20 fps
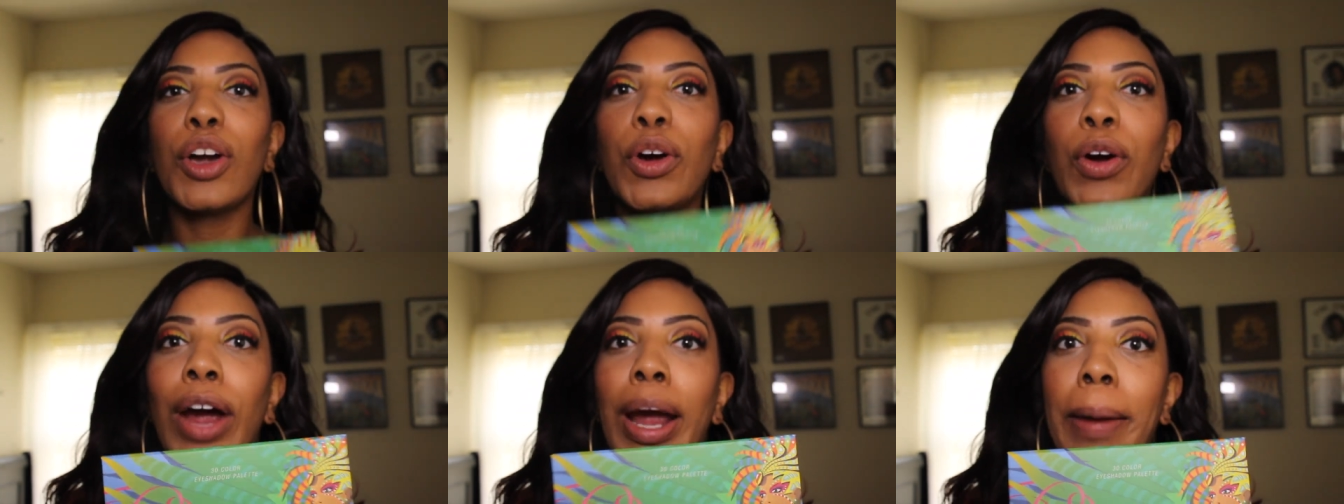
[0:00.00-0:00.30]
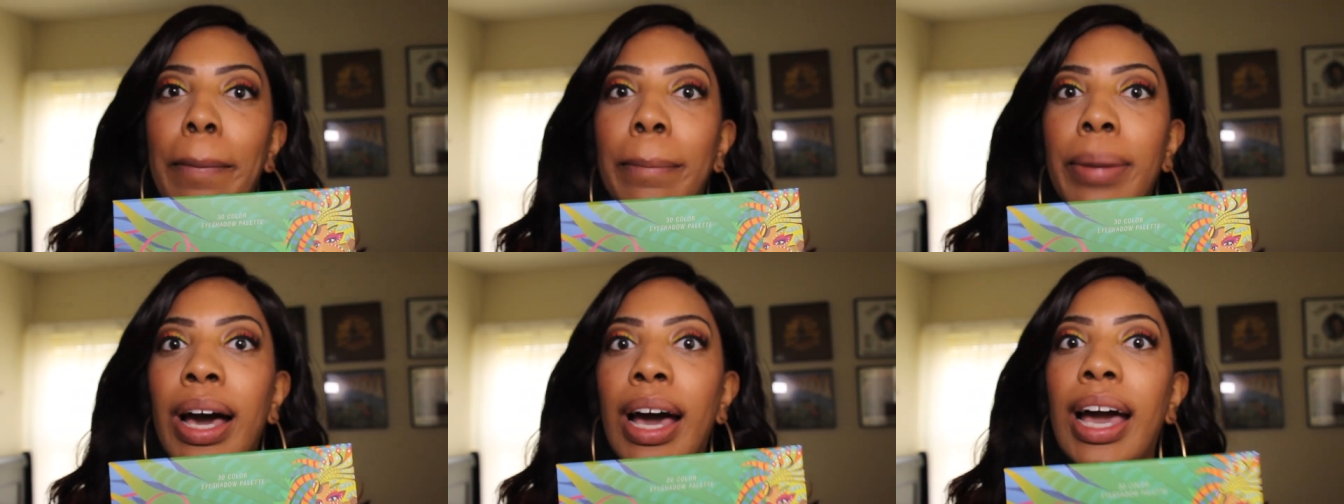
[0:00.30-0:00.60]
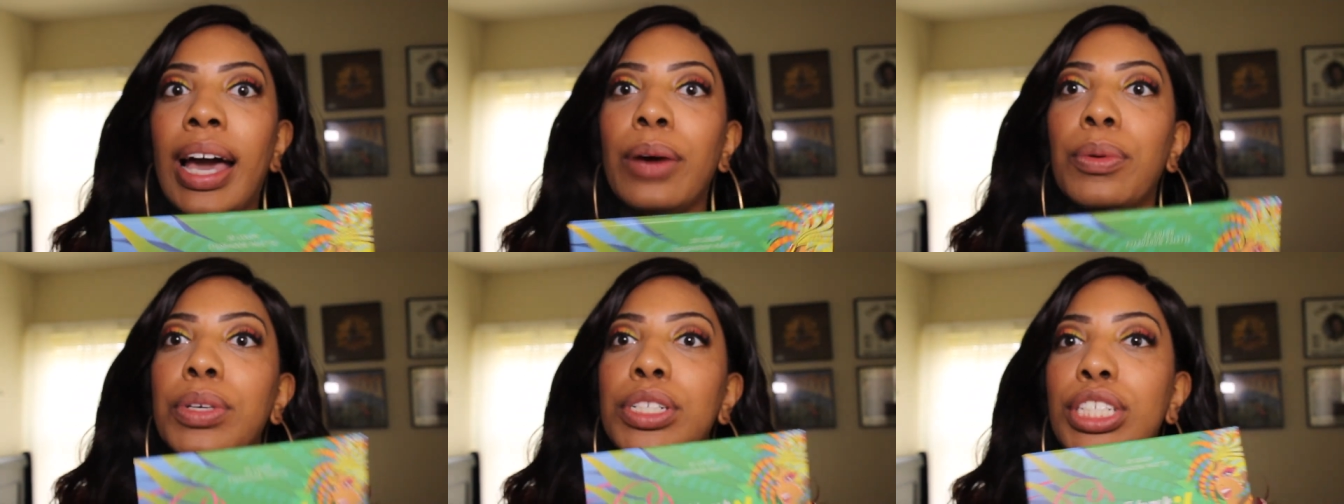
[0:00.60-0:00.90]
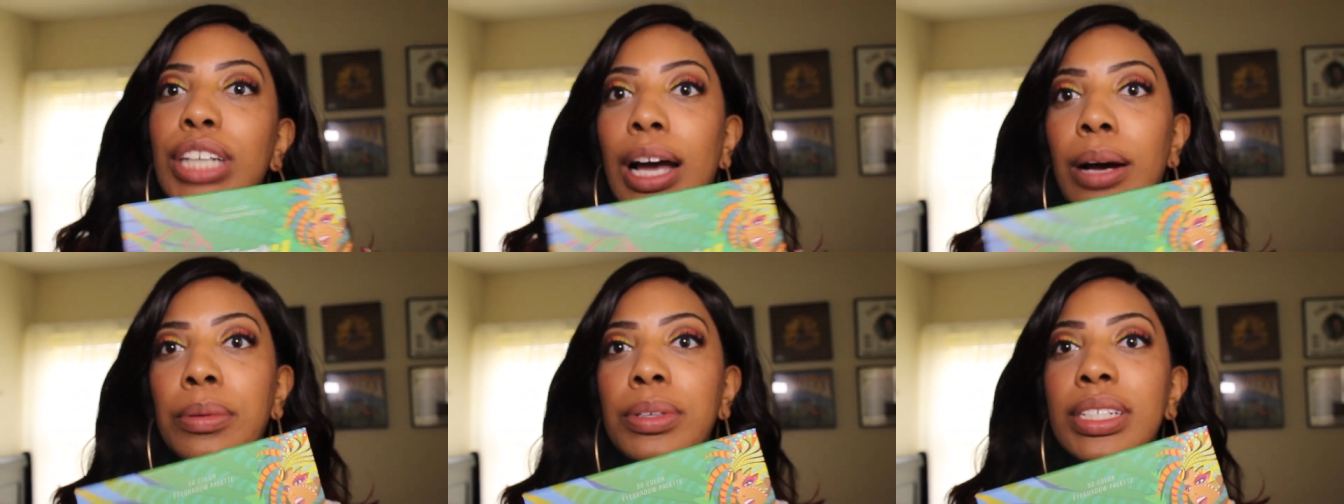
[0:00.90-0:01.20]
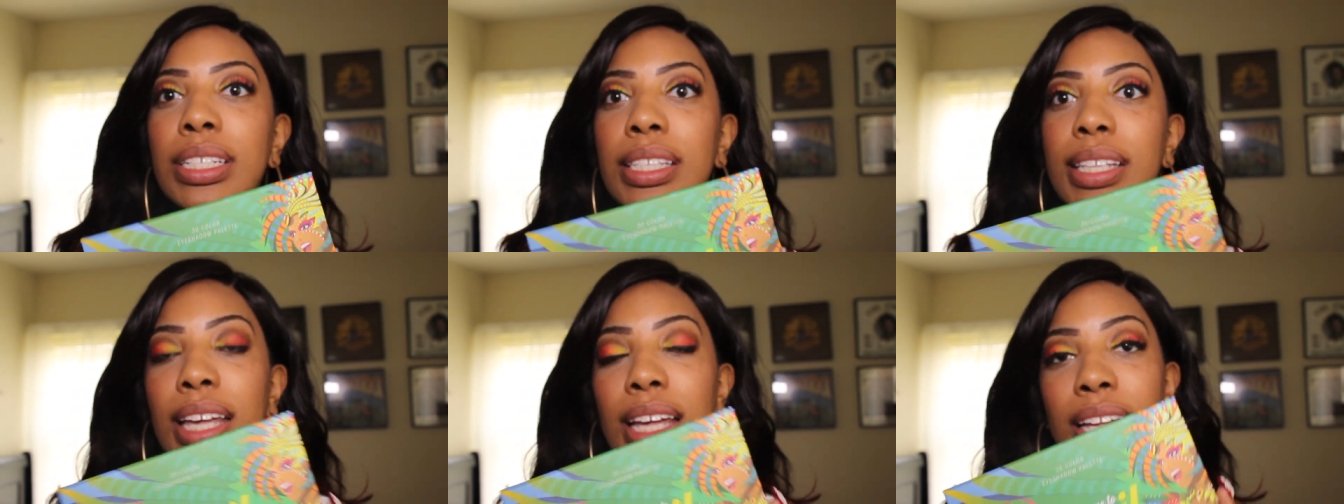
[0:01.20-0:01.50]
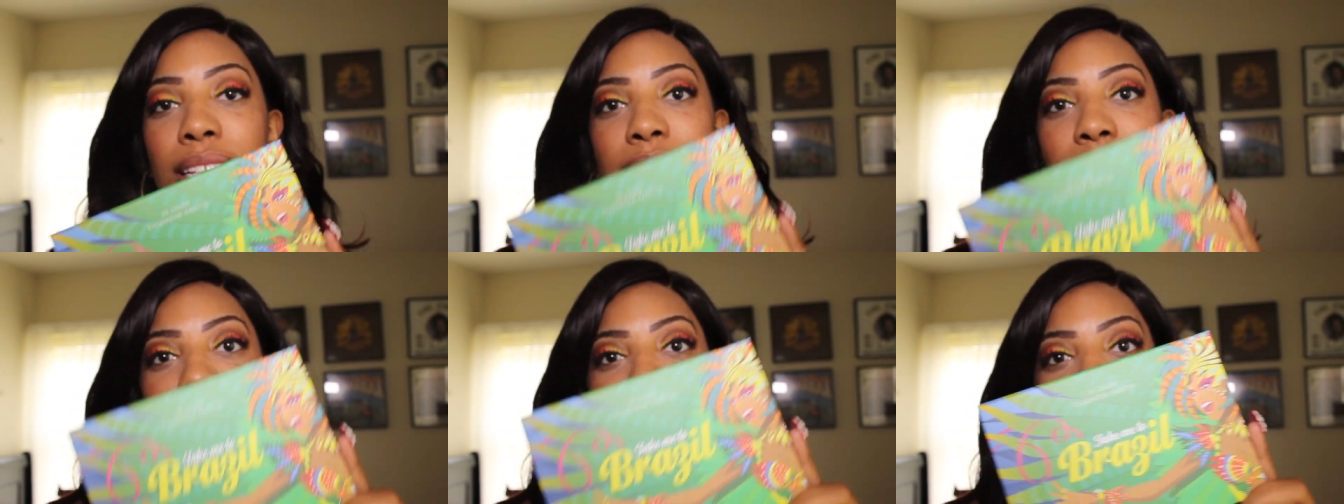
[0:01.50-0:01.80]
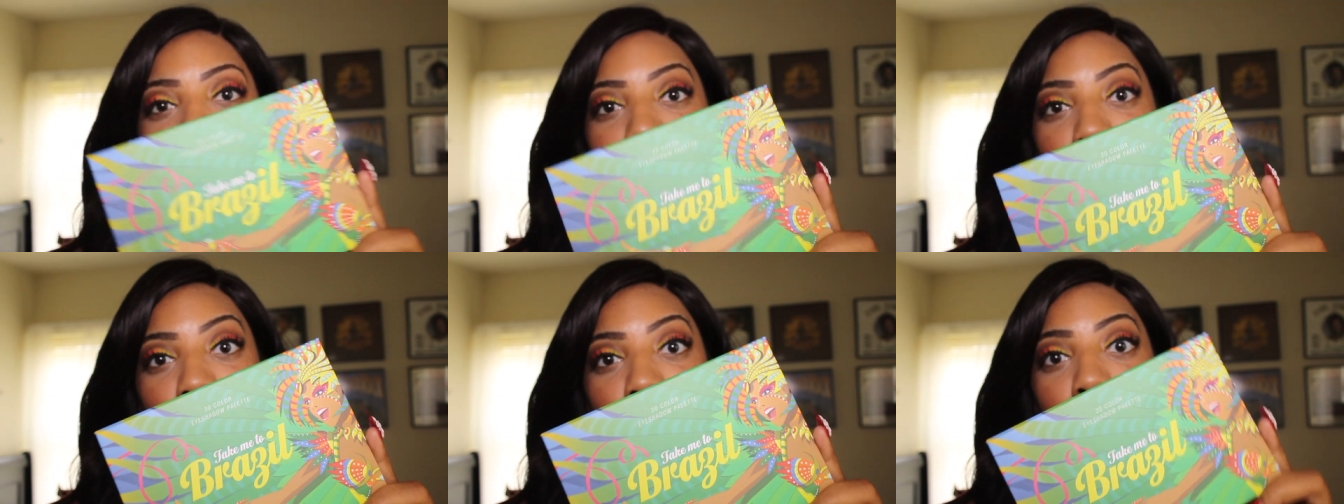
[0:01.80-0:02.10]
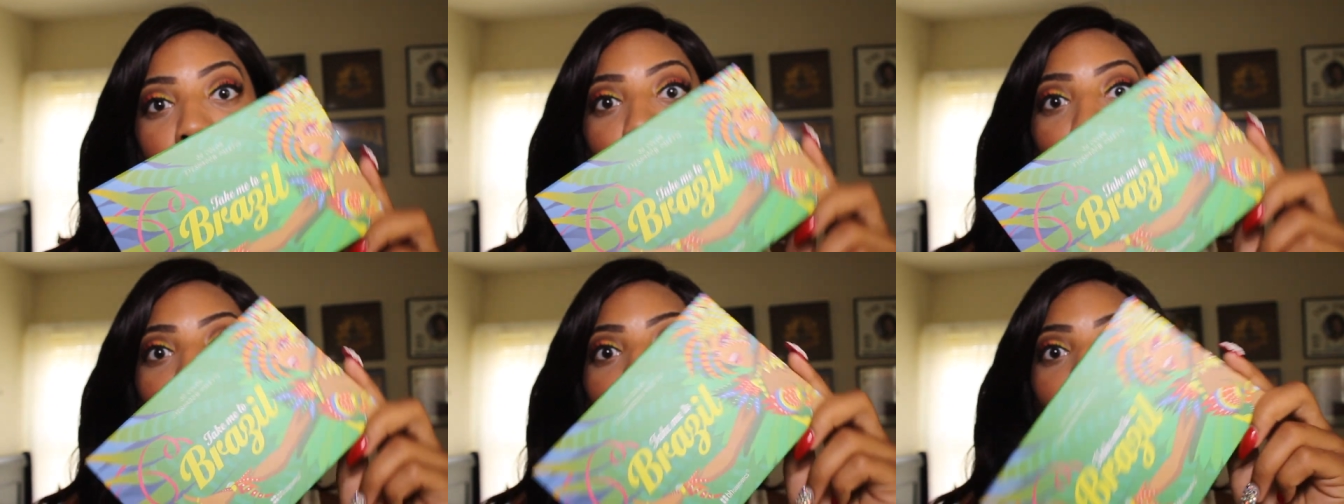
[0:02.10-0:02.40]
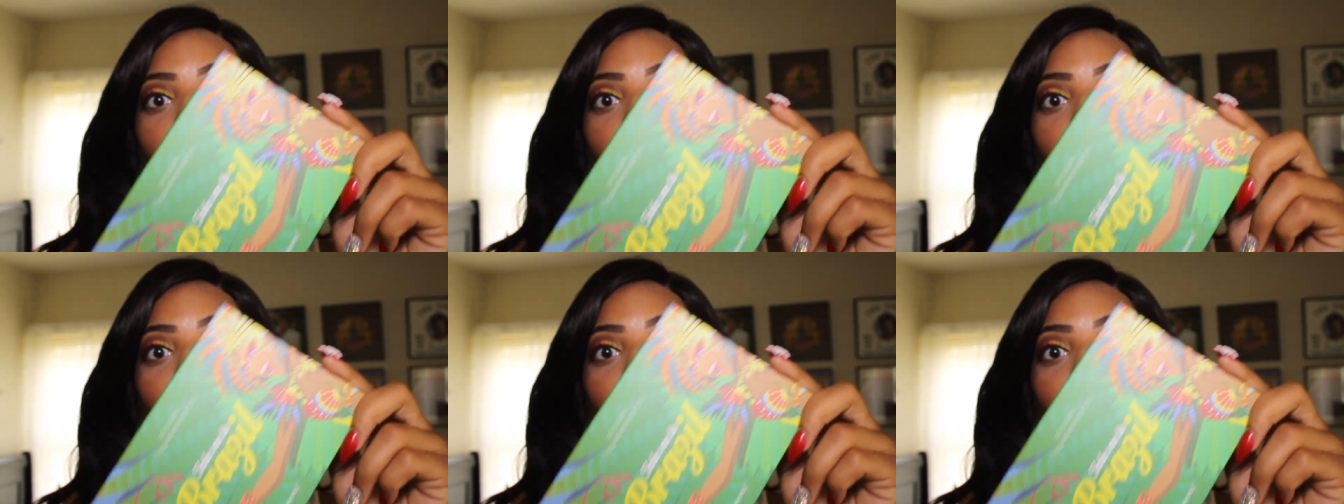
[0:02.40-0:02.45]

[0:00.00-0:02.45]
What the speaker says: great buy, which I will discuss later.